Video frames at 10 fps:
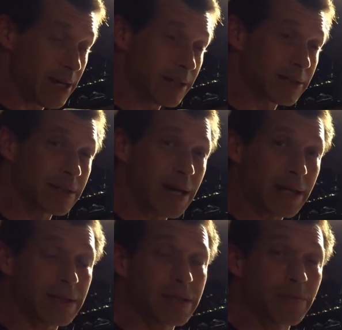it's
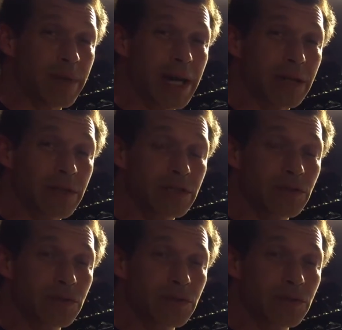not that the batteries